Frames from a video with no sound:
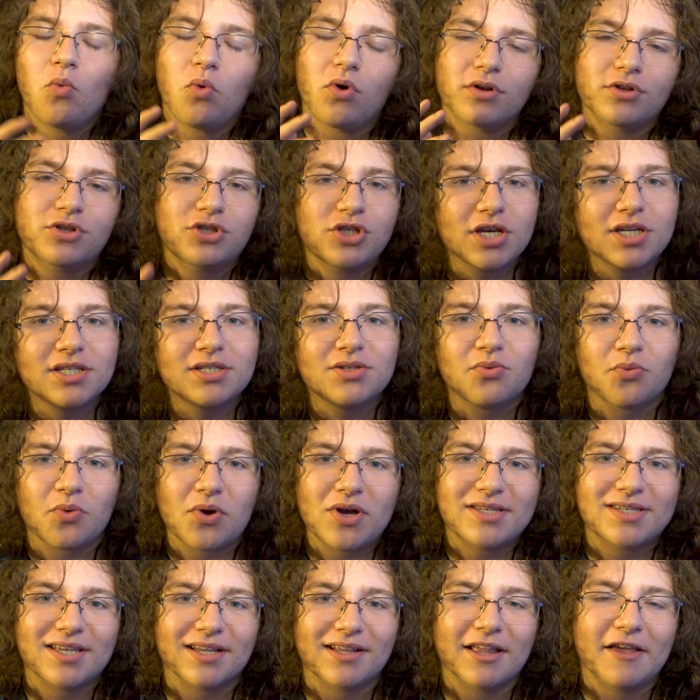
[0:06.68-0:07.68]
Well, just
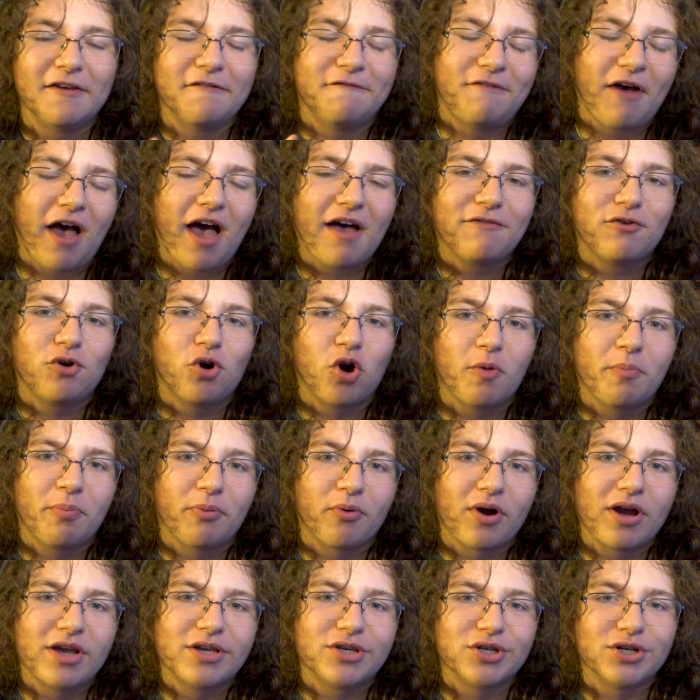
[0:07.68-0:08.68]
recently, Valve
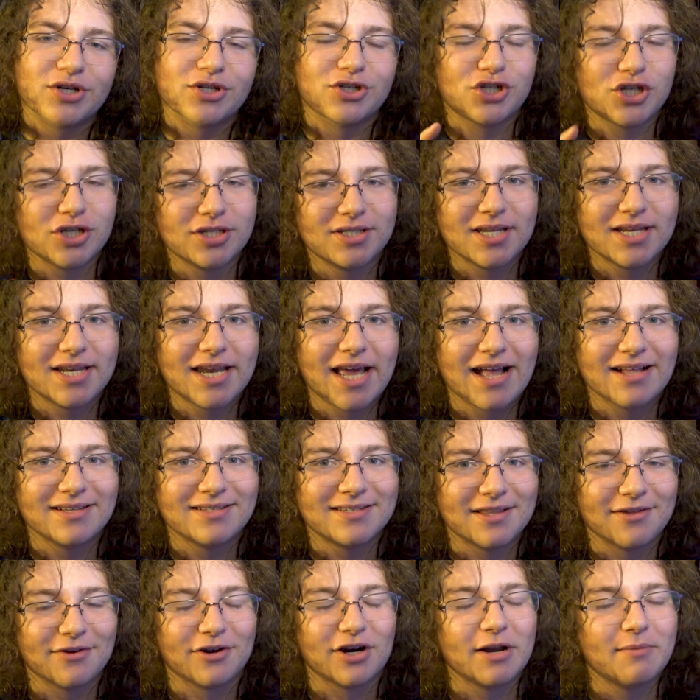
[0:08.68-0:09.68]
Corporation has just
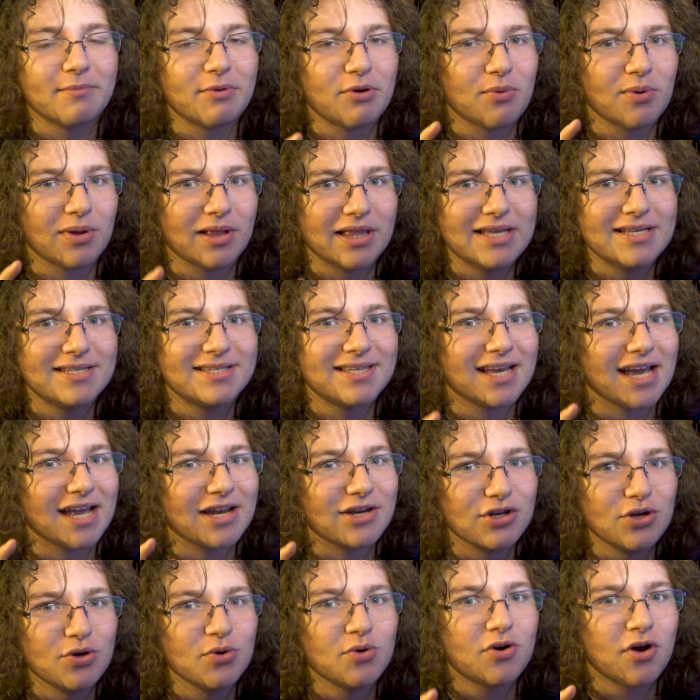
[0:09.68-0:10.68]
announced that they're going to be releasing a
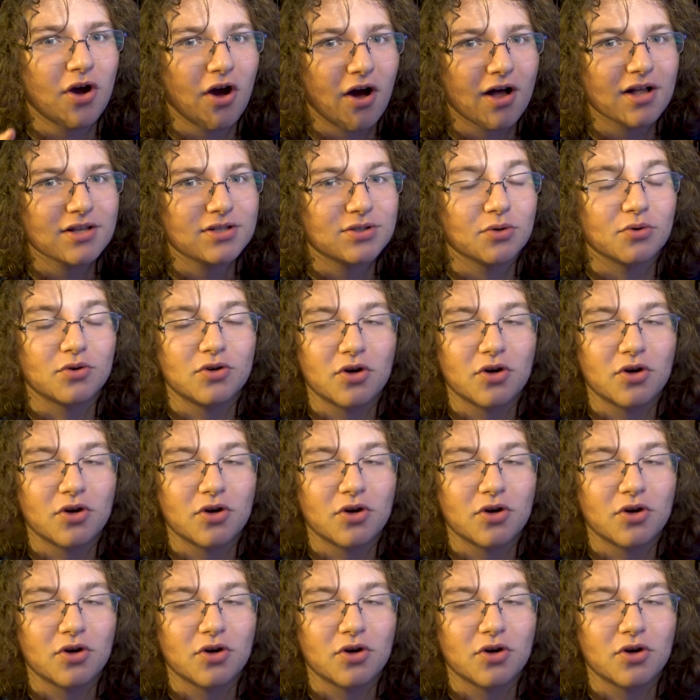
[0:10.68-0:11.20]
new console